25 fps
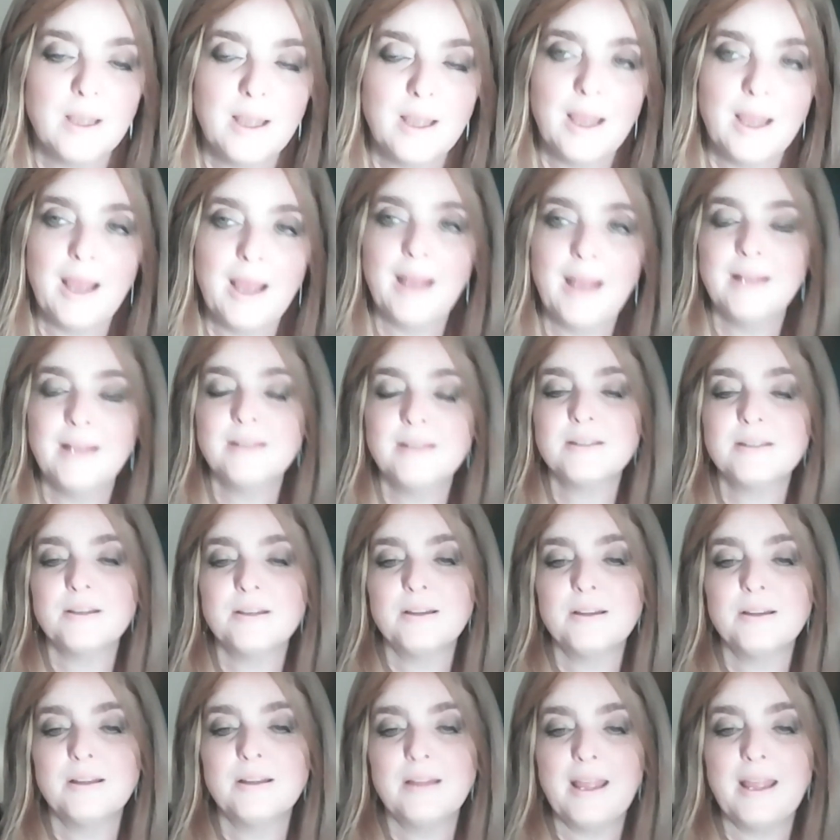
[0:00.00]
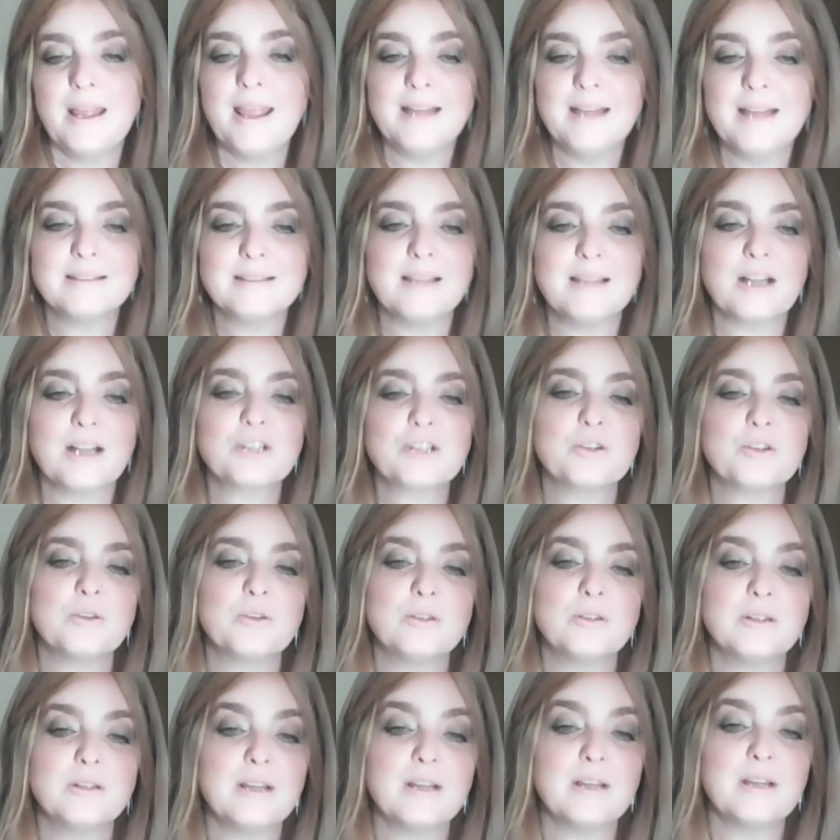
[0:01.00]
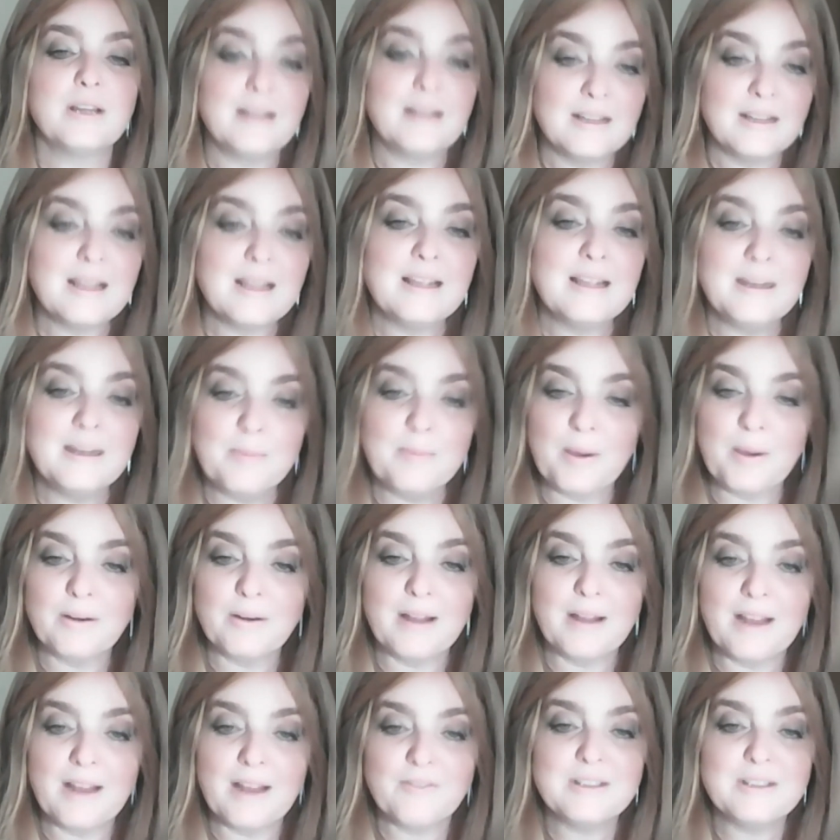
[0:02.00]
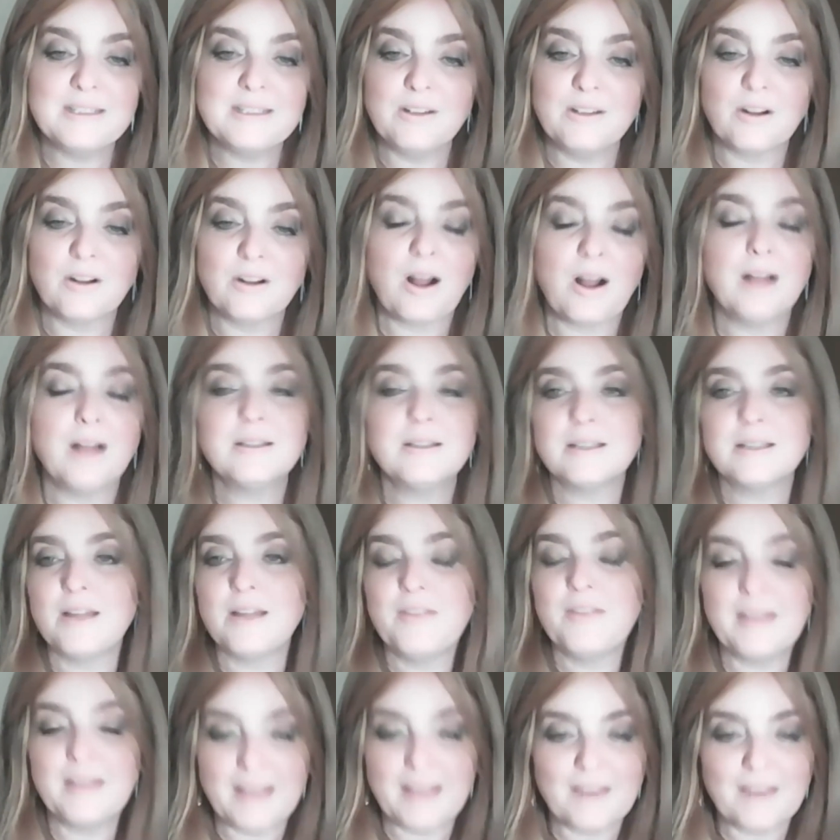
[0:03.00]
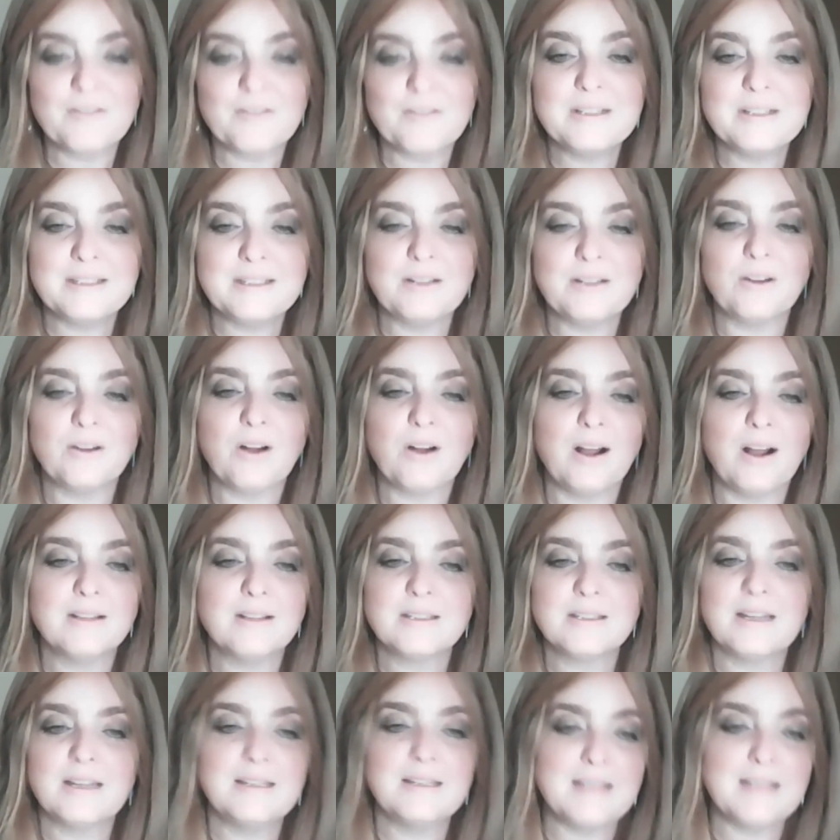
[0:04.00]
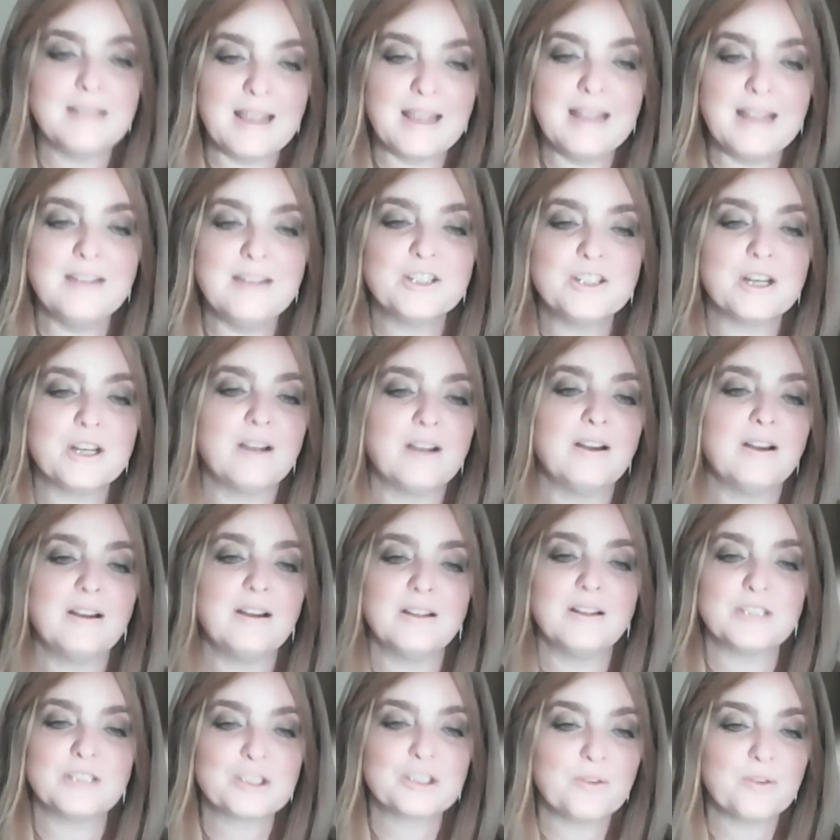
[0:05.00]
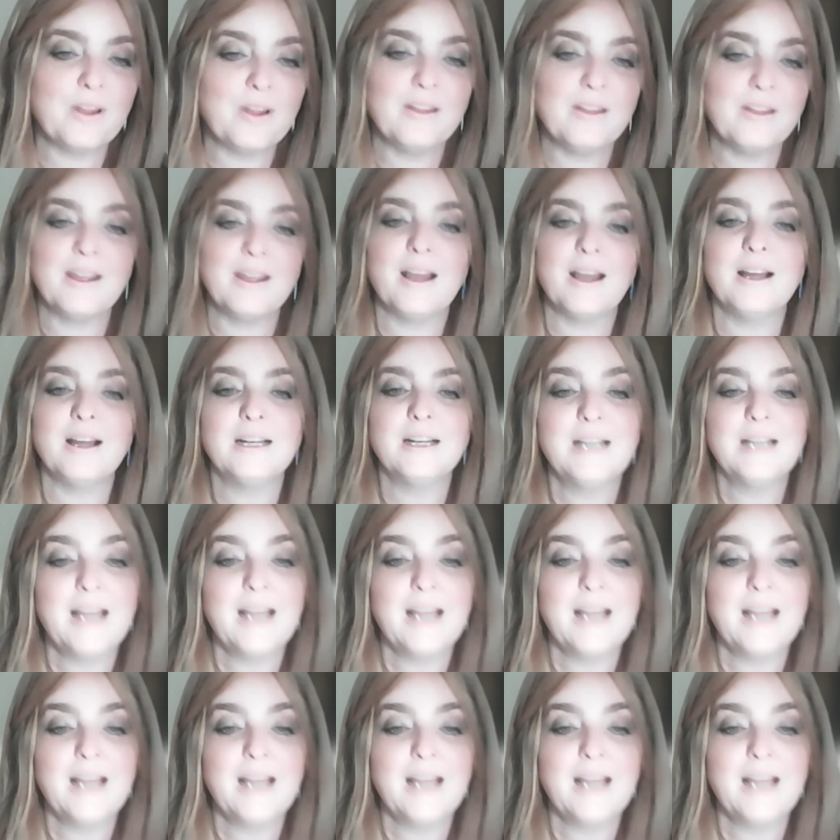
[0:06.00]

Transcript: And he has lectured in about every single continent, I think every single continent, Asia, Australia,